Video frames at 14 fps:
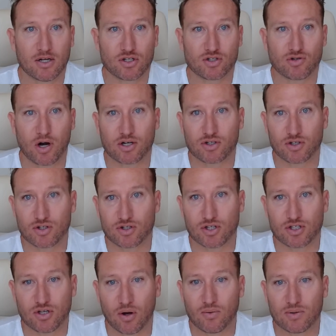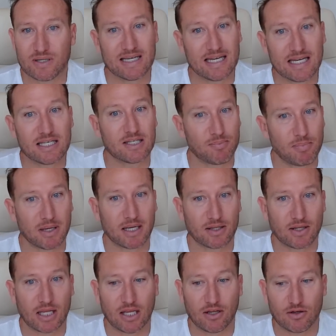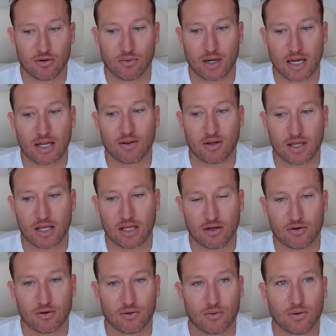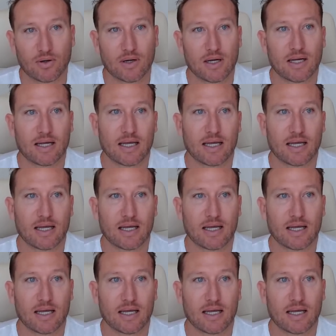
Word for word: structures that don't need to be in the E U in the E U